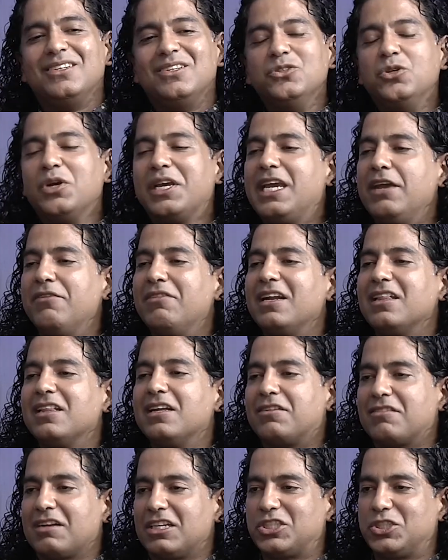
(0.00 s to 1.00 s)
you're given in
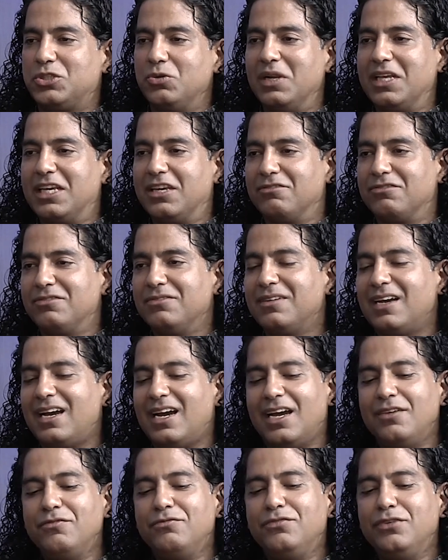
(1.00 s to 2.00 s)
the trust you will give.
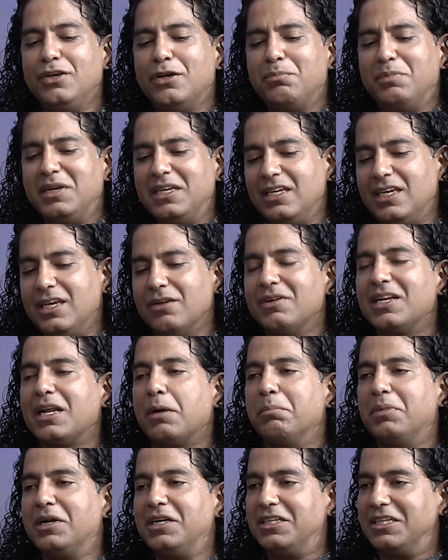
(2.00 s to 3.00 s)
And we have been given
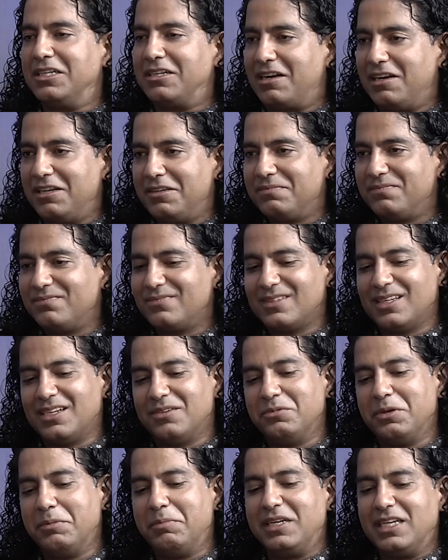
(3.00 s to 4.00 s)
abundantly.
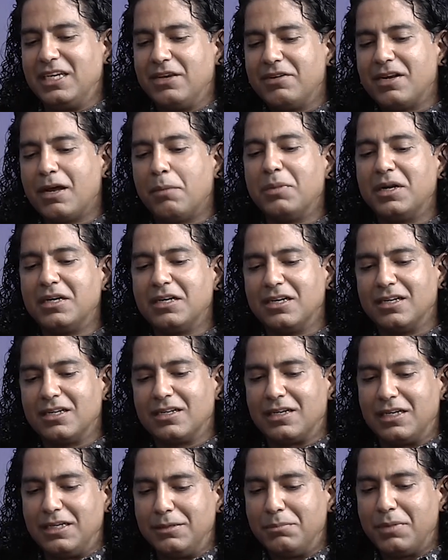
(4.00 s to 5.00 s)
We've been given
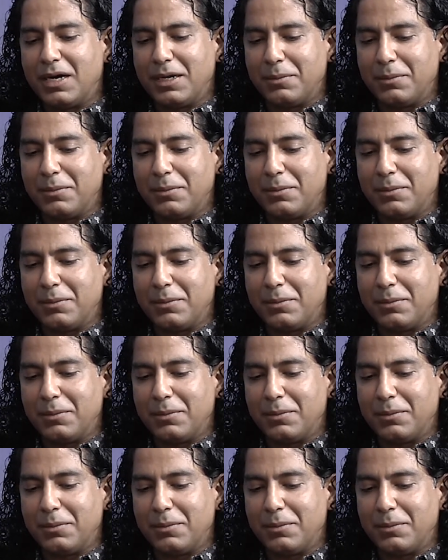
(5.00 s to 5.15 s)
abundantly